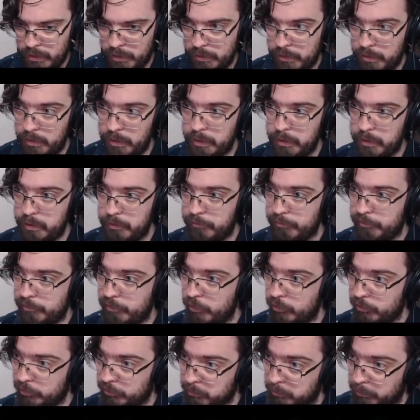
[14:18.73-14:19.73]
The
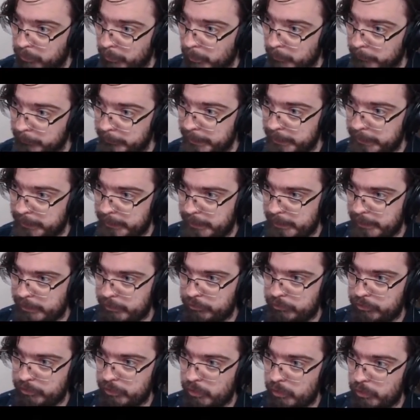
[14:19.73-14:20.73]
first bomb
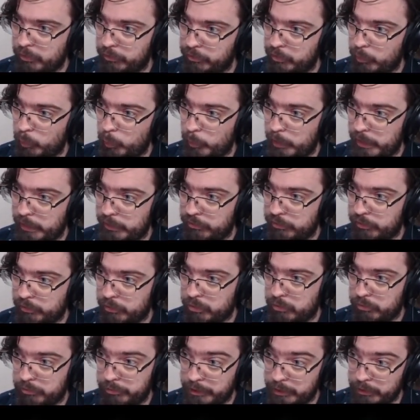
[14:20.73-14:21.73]
encounter on the way to
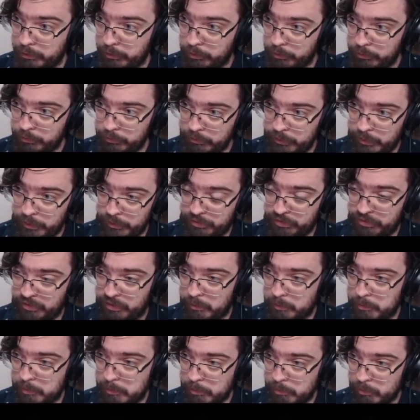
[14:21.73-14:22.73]
Corel is
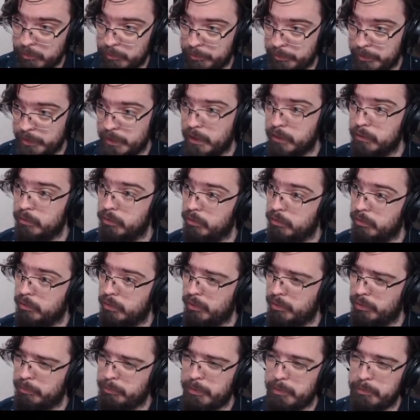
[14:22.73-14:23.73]
skippable, but a
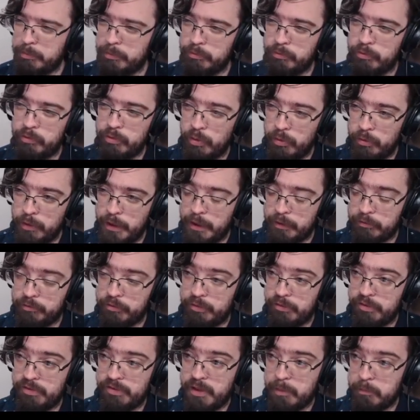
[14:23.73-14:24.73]
lot of people don't
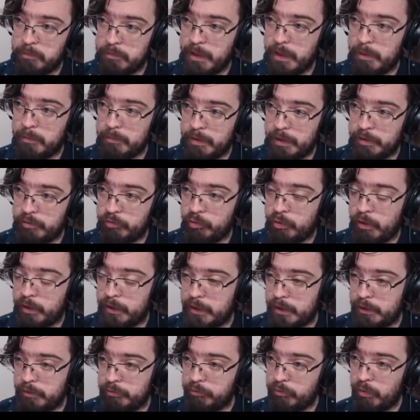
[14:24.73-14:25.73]
actually skip that. They try and
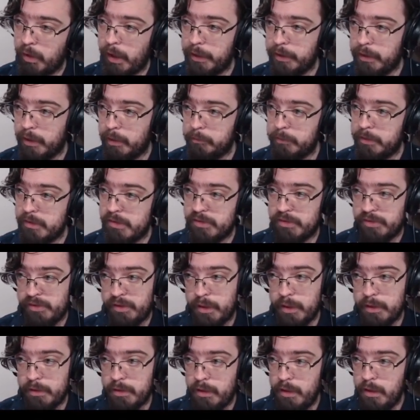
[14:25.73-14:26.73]
get a right arm
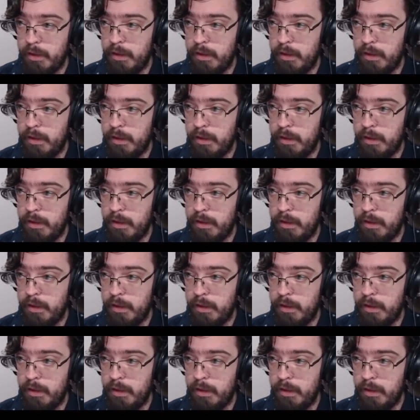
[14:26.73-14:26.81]
instead.